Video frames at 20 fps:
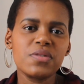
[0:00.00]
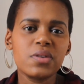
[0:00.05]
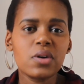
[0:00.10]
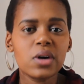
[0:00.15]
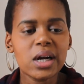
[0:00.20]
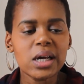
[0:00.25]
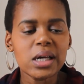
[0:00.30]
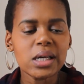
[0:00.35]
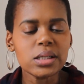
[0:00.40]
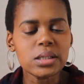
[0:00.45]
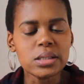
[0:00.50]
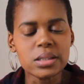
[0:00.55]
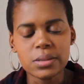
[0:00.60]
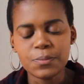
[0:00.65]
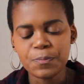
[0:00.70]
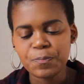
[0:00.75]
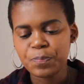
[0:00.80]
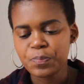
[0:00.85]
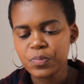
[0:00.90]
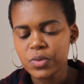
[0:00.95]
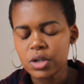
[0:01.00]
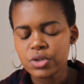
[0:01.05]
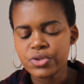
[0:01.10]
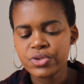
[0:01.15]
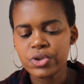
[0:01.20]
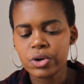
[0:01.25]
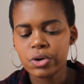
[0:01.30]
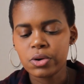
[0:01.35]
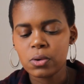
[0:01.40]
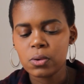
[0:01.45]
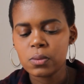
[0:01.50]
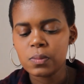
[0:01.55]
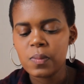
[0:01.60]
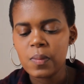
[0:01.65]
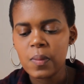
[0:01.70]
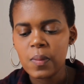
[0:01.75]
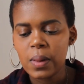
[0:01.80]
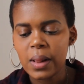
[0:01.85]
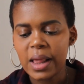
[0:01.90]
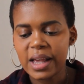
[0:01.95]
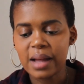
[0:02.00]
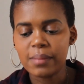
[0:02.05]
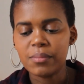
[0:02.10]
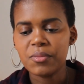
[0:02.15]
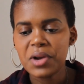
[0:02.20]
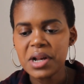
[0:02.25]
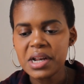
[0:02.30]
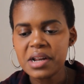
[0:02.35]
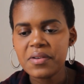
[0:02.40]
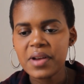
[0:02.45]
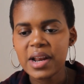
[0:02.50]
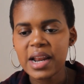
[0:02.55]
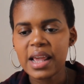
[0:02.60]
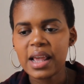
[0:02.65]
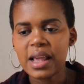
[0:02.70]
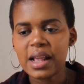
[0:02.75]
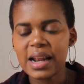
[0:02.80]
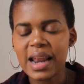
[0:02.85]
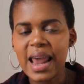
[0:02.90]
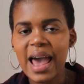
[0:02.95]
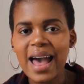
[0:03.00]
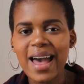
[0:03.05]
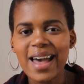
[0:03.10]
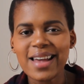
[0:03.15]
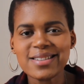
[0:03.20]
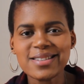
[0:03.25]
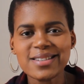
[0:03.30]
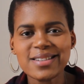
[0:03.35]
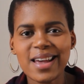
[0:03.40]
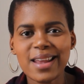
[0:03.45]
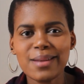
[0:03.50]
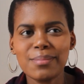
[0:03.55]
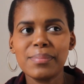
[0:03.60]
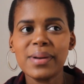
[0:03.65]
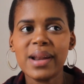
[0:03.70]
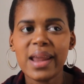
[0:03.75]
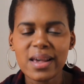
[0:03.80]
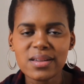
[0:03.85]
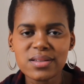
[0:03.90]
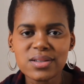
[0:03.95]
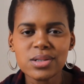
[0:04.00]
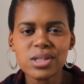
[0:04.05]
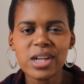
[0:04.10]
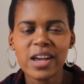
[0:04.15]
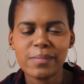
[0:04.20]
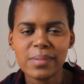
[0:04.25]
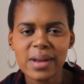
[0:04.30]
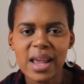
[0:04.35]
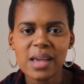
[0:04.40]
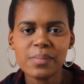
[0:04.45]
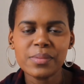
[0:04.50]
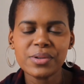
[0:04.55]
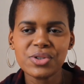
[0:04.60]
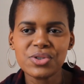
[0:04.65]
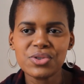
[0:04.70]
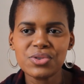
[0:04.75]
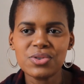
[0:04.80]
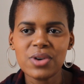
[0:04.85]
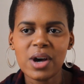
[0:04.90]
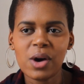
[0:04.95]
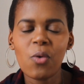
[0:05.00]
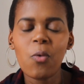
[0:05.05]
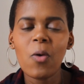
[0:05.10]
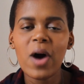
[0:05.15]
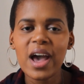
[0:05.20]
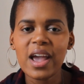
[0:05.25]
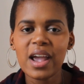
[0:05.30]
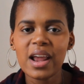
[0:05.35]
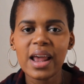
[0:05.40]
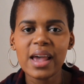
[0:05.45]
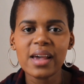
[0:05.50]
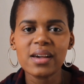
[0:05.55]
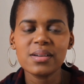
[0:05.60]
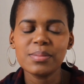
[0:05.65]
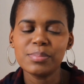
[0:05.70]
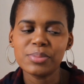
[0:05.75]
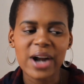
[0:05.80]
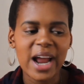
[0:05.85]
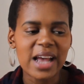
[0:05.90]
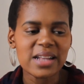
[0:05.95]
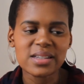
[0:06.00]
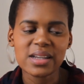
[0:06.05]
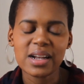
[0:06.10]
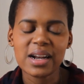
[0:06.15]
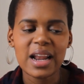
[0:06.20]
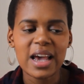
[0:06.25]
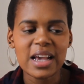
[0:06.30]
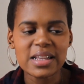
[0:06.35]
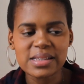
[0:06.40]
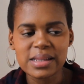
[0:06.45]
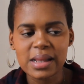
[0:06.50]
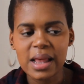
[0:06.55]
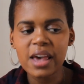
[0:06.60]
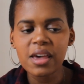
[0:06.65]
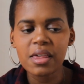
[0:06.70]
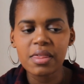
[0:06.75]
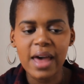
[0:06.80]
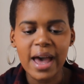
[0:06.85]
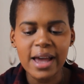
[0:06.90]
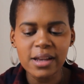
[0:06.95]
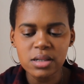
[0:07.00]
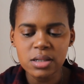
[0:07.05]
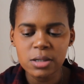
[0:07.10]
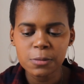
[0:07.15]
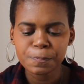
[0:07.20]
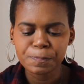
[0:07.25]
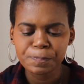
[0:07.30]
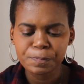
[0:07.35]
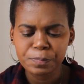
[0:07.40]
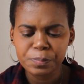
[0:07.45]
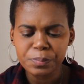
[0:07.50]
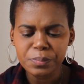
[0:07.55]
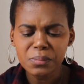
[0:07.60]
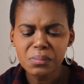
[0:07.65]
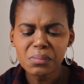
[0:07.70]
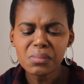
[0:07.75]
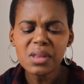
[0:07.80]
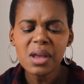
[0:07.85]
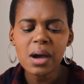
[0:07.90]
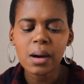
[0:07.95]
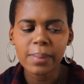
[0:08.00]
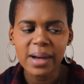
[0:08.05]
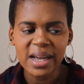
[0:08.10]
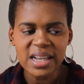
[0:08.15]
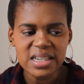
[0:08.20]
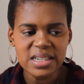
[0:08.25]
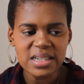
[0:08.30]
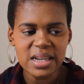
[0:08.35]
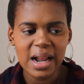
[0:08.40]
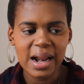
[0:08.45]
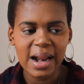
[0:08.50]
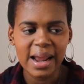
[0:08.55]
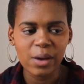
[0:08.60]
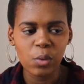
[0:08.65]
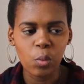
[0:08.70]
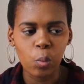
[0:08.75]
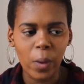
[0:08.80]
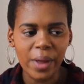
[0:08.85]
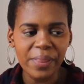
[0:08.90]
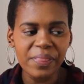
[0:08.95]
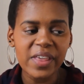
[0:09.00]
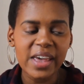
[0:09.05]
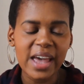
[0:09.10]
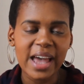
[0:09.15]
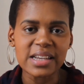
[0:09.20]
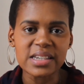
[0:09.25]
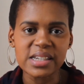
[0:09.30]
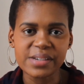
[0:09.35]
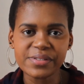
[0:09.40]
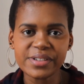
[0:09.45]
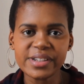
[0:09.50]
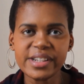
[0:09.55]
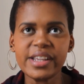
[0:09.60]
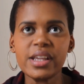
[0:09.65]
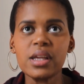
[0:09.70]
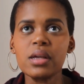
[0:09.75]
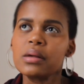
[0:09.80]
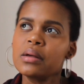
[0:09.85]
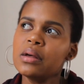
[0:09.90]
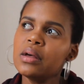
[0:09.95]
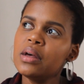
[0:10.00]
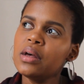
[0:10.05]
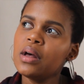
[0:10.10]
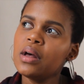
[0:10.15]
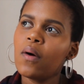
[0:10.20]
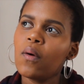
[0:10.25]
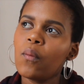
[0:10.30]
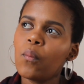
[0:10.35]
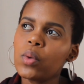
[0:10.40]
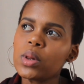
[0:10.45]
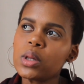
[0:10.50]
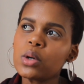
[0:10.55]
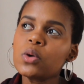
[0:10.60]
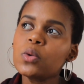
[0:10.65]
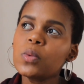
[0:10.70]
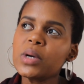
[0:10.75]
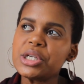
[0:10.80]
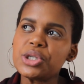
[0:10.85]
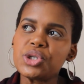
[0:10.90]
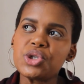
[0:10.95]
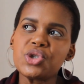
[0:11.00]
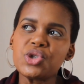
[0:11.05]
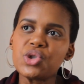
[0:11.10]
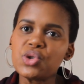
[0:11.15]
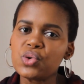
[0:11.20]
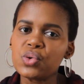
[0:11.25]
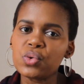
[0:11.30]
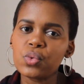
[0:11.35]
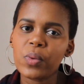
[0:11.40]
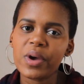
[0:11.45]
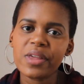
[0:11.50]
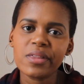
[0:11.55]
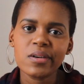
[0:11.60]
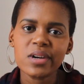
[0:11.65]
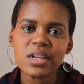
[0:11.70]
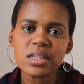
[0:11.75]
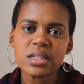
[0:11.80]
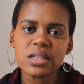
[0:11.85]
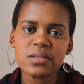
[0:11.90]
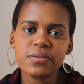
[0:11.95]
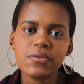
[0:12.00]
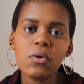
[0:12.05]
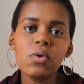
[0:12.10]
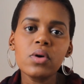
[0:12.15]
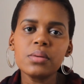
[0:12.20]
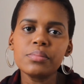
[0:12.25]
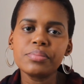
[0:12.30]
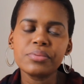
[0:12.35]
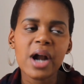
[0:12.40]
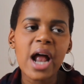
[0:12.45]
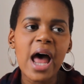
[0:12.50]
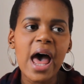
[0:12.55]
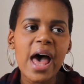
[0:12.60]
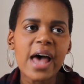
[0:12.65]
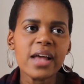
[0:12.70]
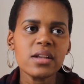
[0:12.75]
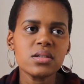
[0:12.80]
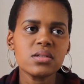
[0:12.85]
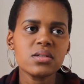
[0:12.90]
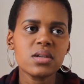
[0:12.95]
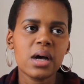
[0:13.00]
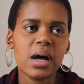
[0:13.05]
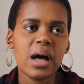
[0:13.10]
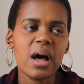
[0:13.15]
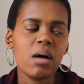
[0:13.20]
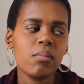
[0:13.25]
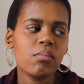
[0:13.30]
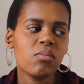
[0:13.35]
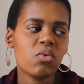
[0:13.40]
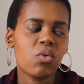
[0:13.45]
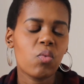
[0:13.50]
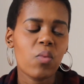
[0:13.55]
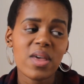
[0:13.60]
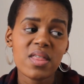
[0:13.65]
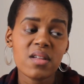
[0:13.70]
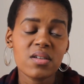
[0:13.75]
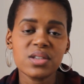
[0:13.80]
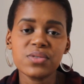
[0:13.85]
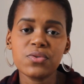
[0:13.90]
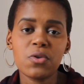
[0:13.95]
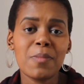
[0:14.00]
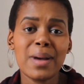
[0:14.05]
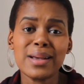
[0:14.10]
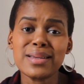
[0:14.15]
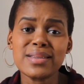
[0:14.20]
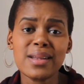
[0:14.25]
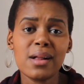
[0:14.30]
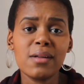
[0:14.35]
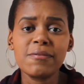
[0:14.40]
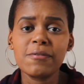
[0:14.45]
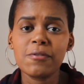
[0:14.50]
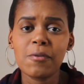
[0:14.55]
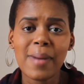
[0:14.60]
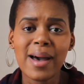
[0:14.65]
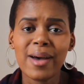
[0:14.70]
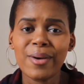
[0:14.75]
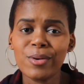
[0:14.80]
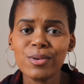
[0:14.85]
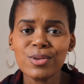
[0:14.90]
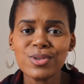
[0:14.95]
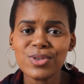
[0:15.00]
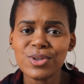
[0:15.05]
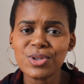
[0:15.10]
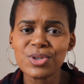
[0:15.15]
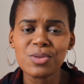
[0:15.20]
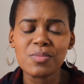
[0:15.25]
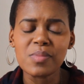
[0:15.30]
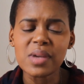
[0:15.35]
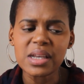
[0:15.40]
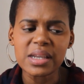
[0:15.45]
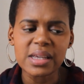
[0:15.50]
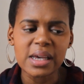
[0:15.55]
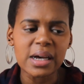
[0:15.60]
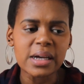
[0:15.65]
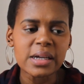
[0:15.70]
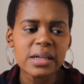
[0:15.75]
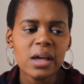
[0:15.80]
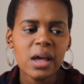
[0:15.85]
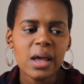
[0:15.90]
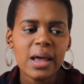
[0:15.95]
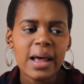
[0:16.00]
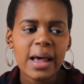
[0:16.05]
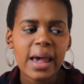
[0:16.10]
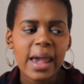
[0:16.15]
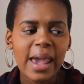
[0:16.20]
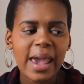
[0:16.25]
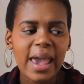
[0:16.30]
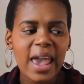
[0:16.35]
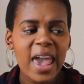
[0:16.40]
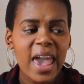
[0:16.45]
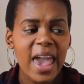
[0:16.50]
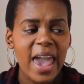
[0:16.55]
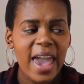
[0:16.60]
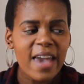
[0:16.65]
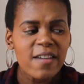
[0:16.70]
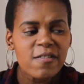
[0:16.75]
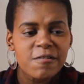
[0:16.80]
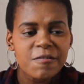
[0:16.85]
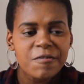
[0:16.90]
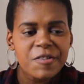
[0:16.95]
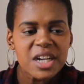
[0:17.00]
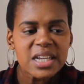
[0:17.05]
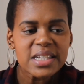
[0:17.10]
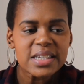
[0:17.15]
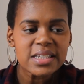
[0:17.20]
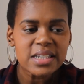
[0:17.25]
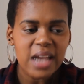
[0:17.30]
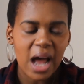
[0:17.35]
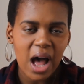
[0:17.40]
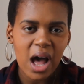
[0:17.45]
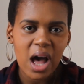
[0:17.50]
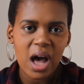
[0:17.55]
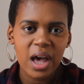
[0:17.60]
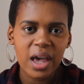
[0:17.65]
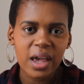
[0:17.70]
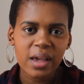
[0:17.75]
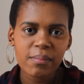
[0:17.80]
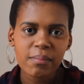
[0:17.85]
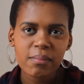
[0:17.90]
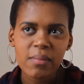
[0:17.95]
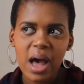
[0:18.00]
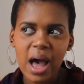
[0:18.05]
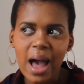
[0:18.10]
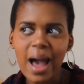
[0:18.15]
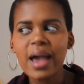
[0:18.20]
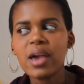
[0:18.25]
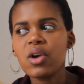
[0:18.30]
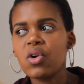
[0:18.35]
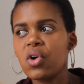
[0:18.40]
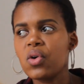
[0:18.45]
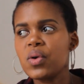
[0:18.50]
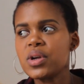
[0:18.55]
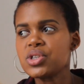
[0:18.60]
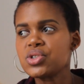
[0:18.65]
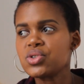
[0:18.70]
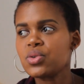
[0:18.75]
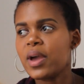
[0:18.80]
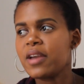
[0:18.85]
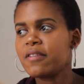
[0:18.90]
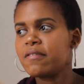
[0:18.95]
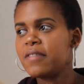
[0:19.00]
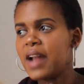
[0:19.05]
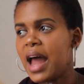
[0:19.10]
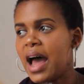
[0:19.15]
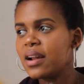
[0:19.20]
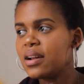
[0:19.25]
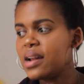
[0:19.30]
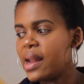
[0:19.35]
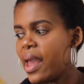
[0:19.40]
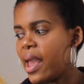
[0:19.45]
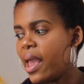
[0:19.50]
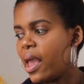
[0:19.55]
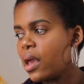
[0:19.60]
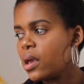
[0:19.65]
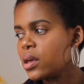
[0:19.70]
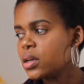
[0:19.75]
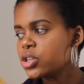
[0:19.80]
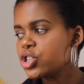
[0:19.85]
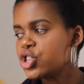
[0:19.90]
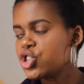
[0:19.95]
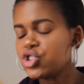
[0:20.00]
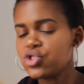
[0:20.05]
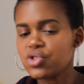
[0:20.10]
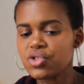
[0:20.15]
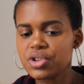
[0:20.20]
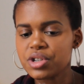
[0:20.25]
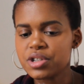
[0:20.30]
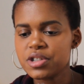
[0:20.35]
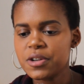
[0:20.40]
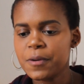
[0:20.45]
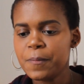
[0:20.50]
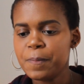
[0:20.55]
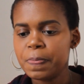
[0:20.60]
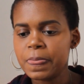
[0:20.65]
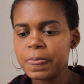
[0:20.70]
for it. So like I'm really glad and blessed to have been able to acquire like brands and clients like that. But like one thing I definitely will always do, whether it's for a brand, whether it's for myself, for my own social media, every time I go into a Flatlay shoot,